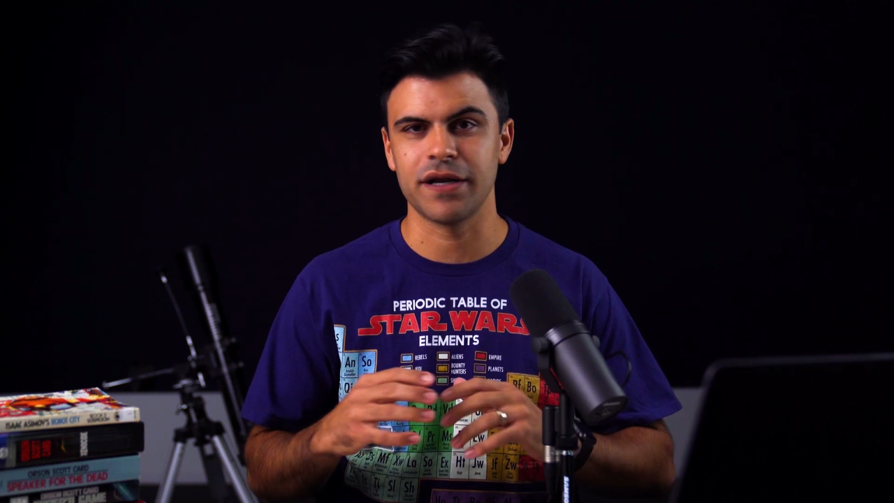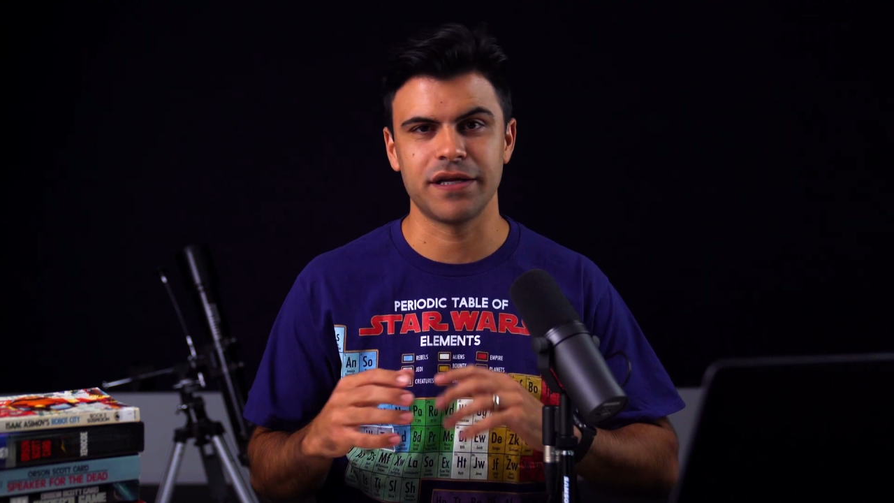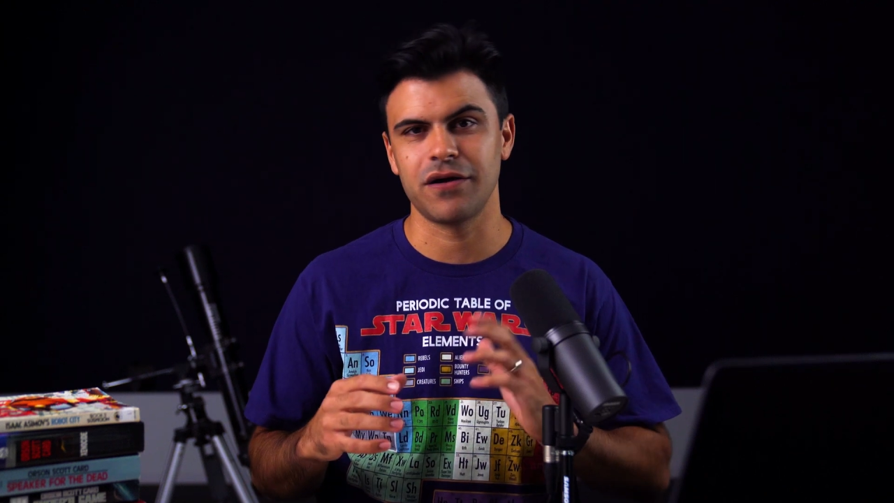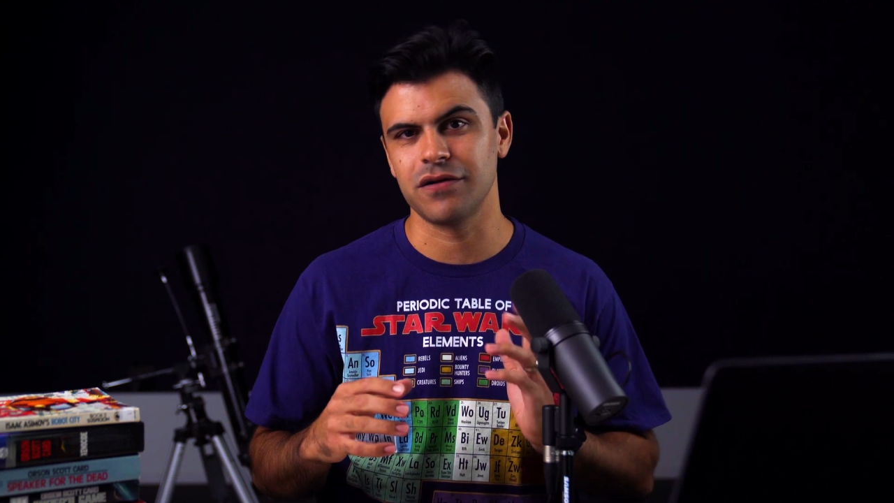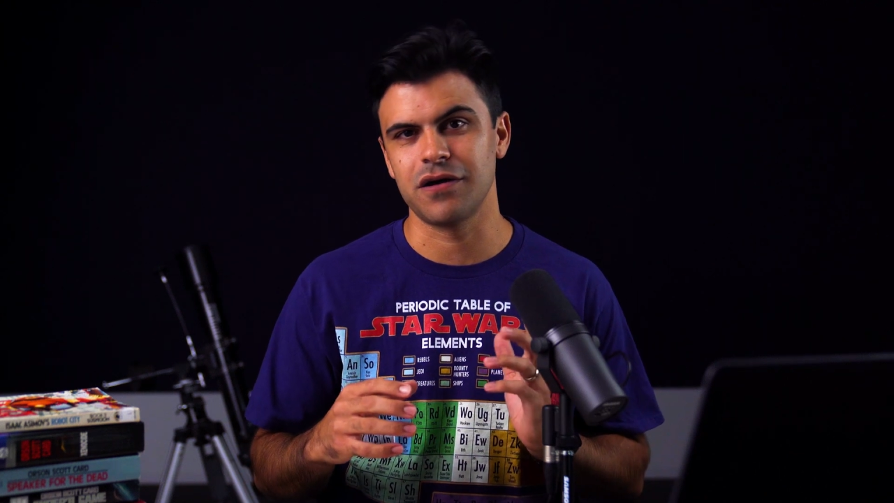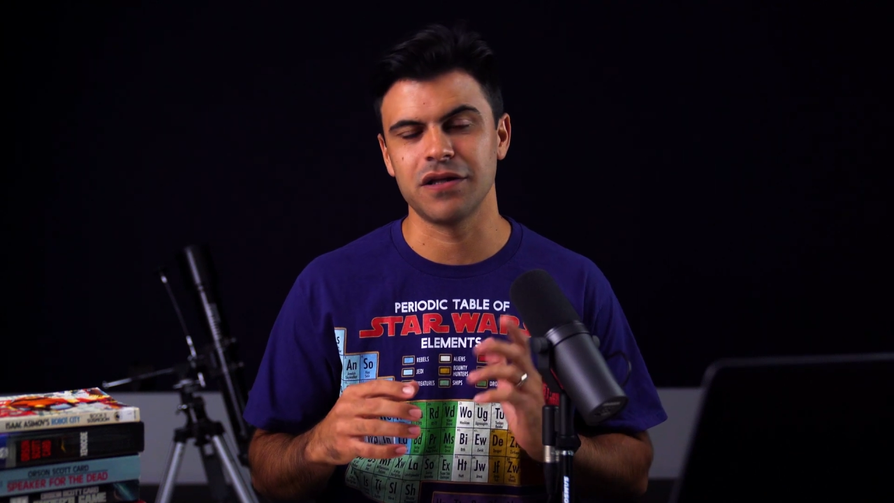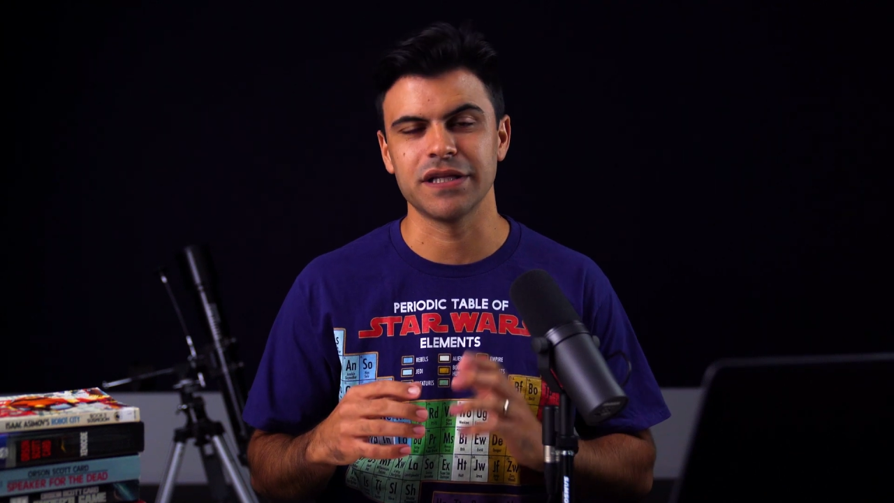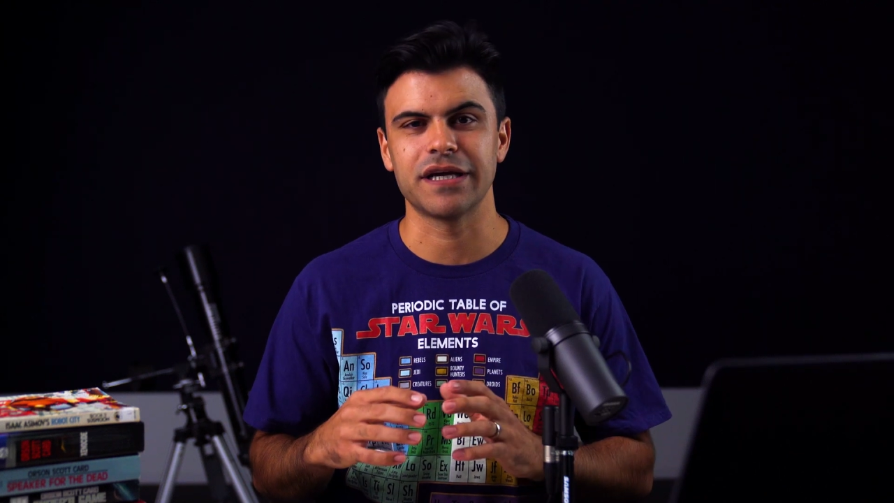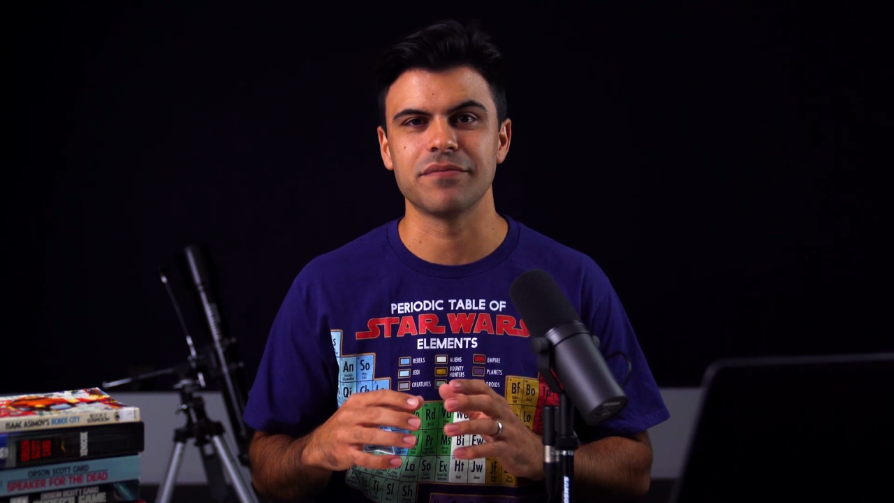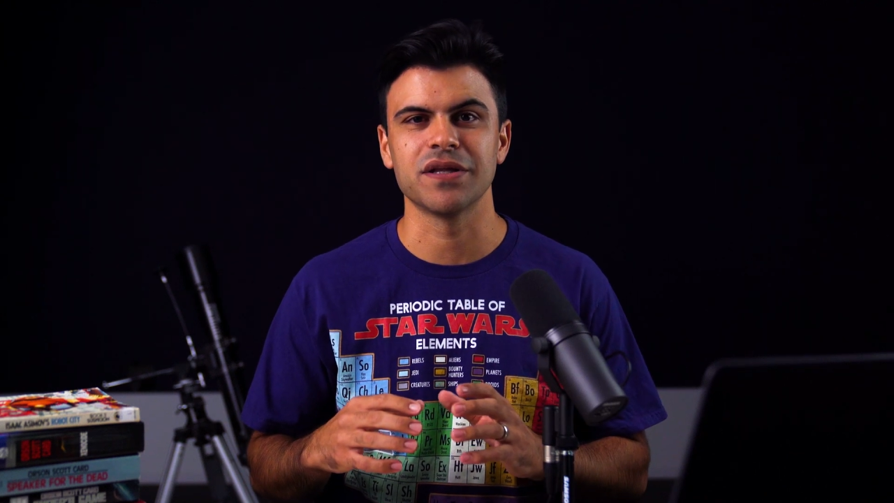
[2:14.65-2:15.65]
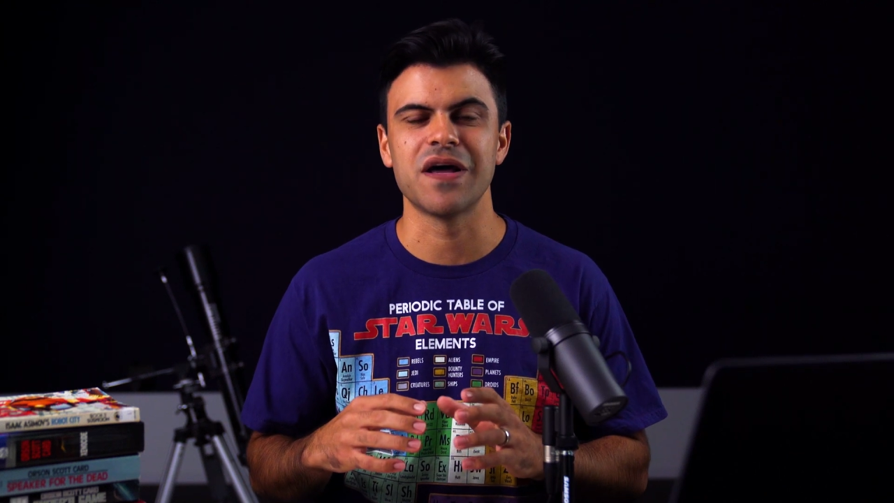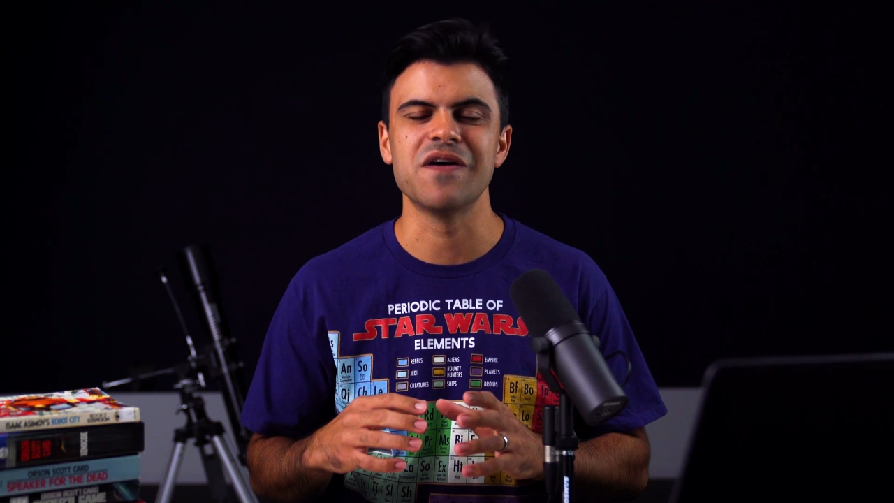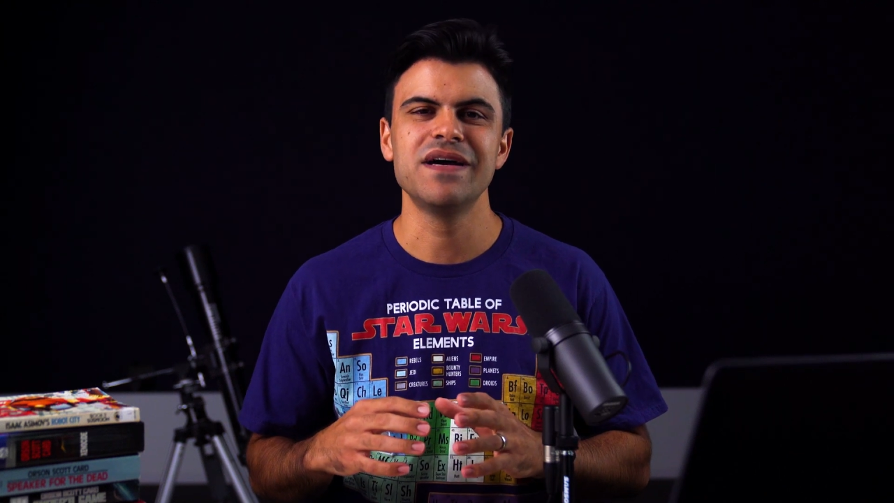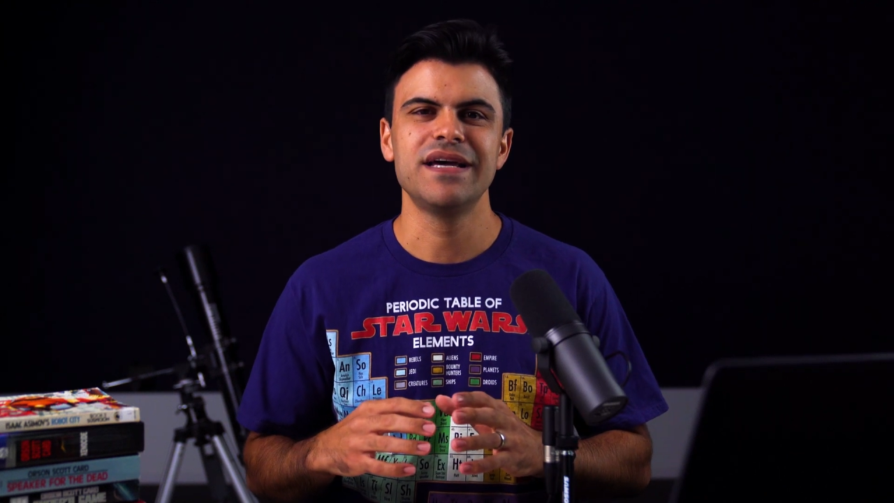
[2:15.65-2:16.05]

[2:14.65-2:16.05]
it. I'll link it below.